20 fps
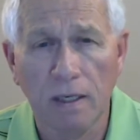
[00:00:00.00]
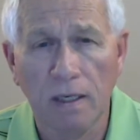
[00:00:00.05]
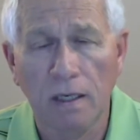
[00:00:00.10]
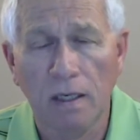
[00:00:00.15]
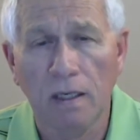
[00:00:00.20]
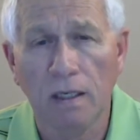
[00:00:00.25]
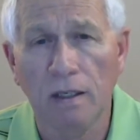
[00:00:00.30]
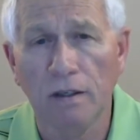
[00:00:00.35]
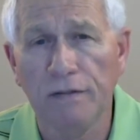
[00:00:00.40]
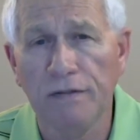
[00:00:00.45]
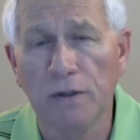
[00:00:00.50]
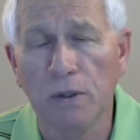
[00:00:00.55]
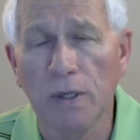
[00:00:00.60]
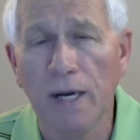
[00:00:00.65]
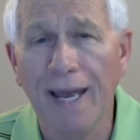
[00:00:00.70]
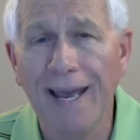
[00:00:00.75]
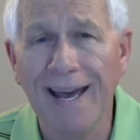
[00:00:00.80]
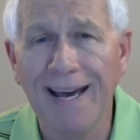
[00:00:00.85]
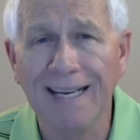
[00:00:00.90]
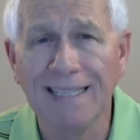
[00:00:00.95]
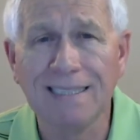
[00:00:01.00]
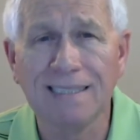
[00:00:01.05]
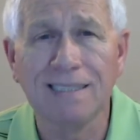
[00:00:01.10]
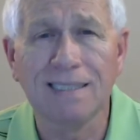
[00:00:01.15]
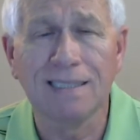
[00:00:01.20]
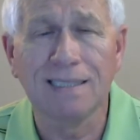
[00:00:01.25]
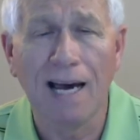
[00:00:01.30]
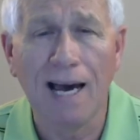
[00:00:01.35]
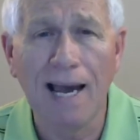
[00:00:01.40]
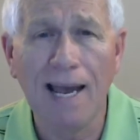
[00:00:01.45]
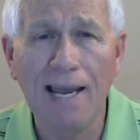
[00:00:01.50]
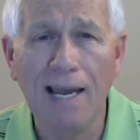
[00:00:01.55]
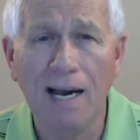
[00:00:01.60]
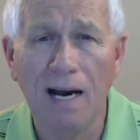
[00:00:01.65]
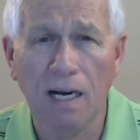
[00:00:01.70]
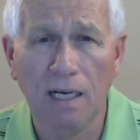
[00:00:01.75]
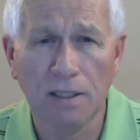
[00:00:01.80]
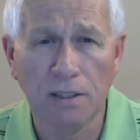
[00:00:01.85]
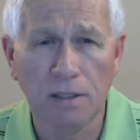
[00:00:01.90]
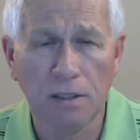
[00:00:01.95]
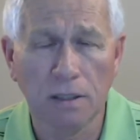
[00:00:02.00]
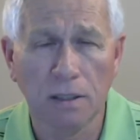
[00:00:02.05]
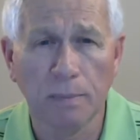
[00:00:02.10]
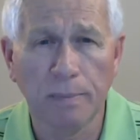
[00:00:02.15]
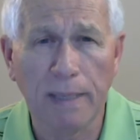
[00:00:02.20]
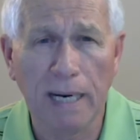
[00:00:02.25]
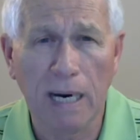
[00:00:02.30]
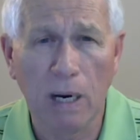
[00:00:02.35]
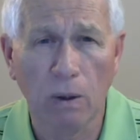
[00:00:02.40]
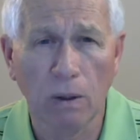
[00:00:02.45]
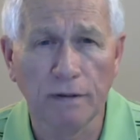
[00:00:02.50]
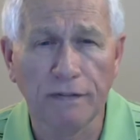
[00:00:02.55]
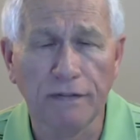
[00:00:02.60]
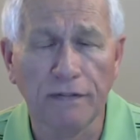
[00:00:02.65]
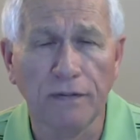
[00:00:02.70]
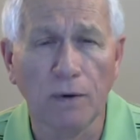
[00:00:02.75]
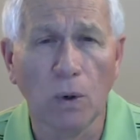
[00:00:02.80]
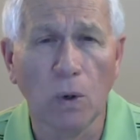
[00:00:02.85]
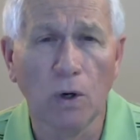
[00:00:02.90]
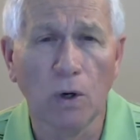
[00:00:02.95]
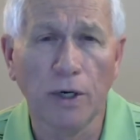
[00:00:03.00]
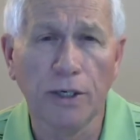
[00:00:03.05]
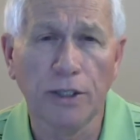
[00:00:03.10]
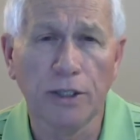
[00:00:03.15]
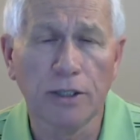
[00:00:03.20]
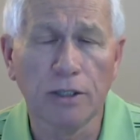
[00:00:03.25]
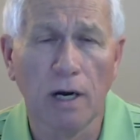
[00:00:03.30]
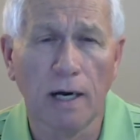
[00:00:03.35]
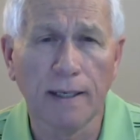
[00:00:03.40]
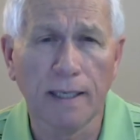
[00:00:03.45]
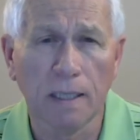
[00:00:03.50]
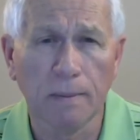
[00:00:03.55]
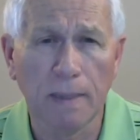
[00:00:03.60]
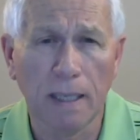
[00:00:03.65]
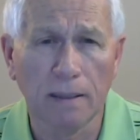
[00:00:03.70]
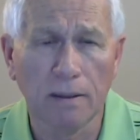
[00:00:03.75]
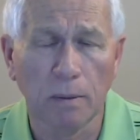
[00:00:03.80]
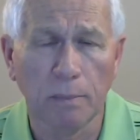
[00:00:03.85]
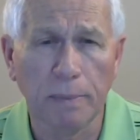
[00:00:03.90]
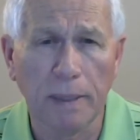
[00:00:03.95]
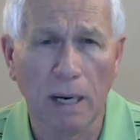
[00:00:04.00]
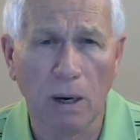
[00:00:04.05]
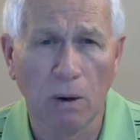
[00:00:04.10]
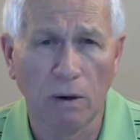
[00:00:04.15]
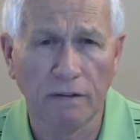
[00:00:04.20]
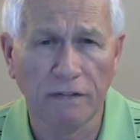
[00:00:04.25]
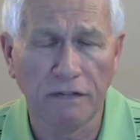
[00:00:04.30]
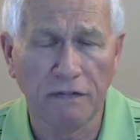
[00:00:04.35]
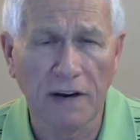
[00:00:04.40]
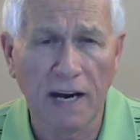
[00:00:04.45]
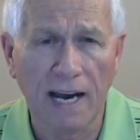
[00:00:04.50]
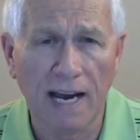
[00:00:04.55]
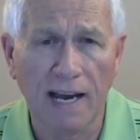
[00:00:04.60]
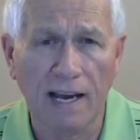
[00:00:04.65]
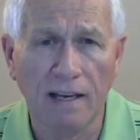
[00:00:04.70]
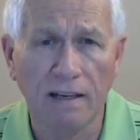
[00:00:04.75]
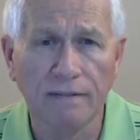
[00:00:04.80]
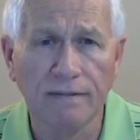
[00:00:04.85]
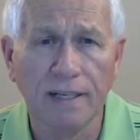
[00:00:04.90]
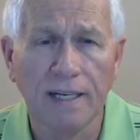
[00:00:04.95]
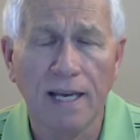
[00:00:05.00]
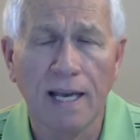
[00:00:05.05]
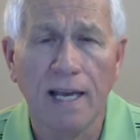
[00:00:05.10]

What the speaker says: If you add Zion to the Power 4, you're talking about the Power 5.